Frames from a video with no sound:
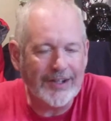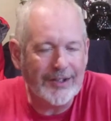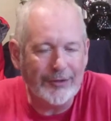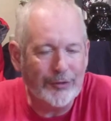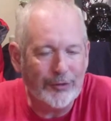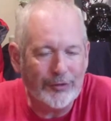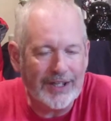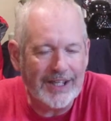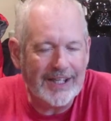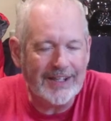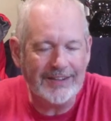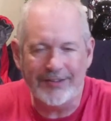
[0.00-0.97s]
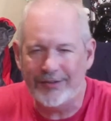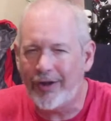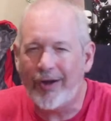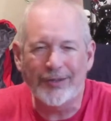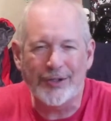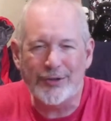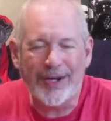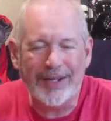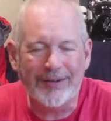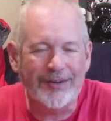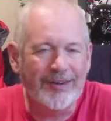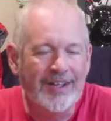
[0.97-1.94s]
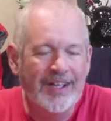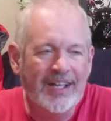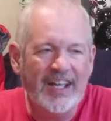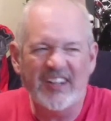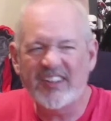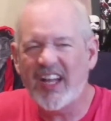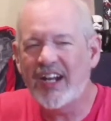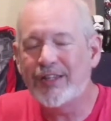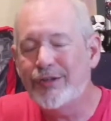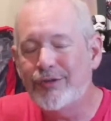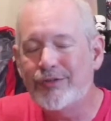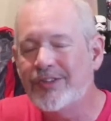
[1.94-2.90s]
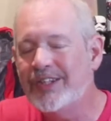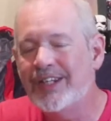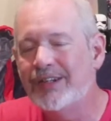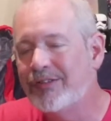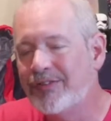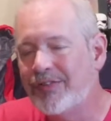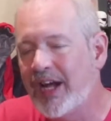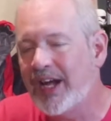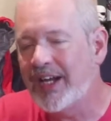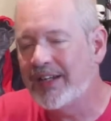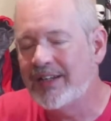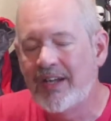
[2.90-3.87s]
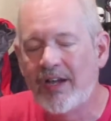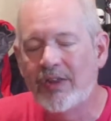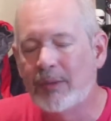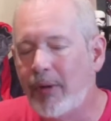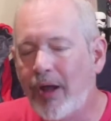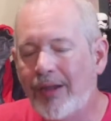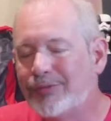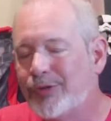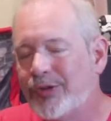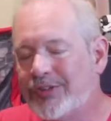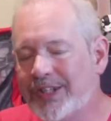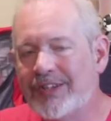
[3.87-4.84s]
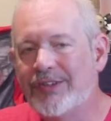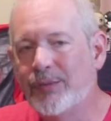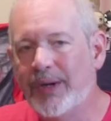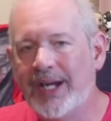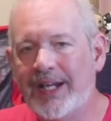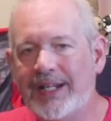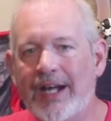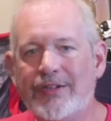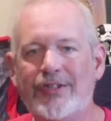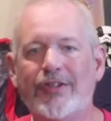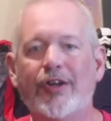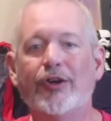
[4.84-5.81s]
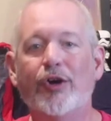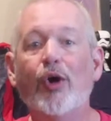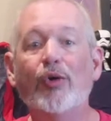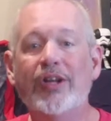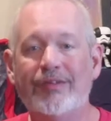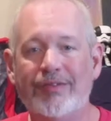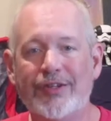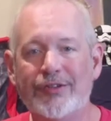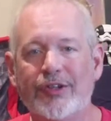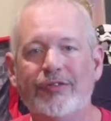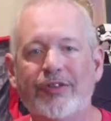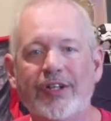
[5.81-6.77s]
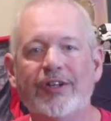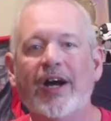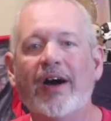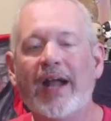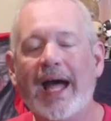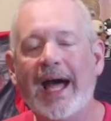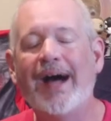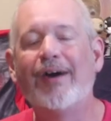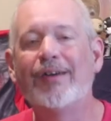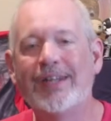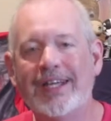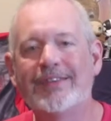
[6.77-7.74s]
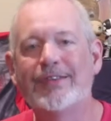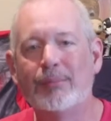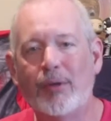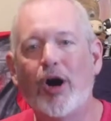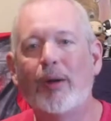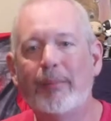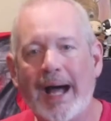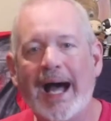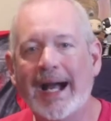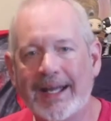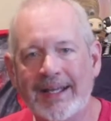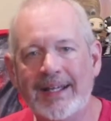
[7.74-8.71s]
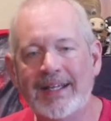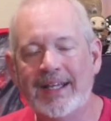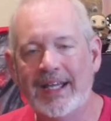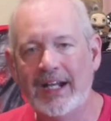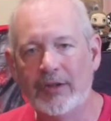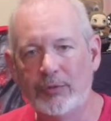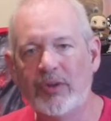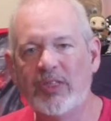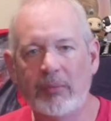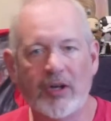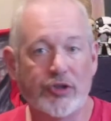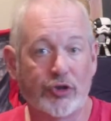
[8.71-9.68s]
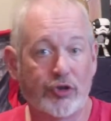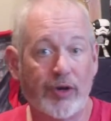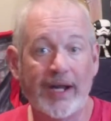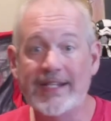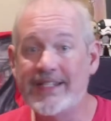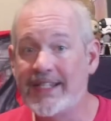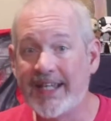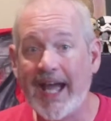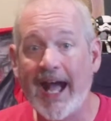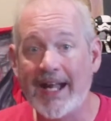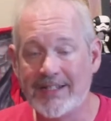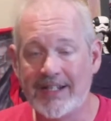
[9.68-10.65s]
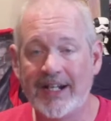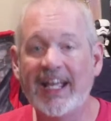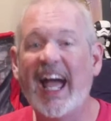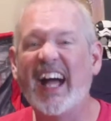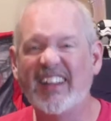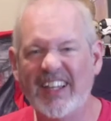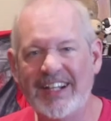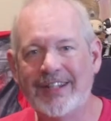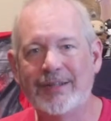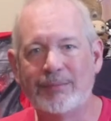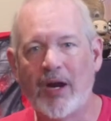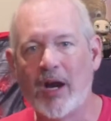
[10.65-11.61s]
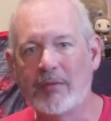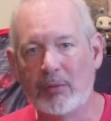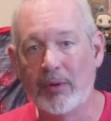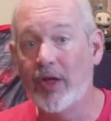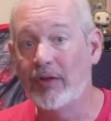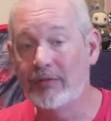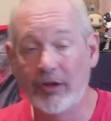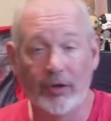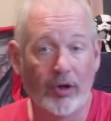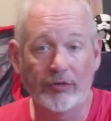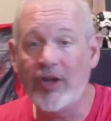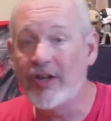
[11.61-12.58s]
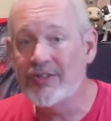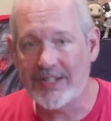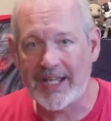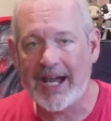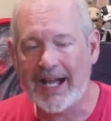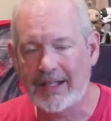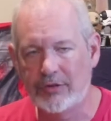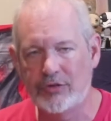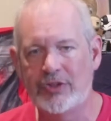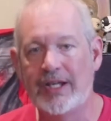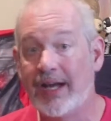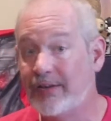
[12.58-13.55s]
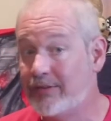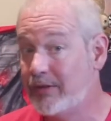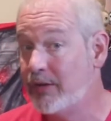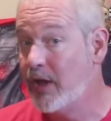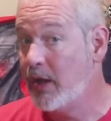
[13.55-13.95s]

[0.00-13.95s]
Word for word: like their little kid, and this is all in the trailer, and it's kind of cutesy, and it was fine. The ball, of course, gets away, and now she's on her own adventure to figure out how to get the ball back, and it's with a bunch of crazy cats in a cat lady's apartment with you know tons of cats, so she has to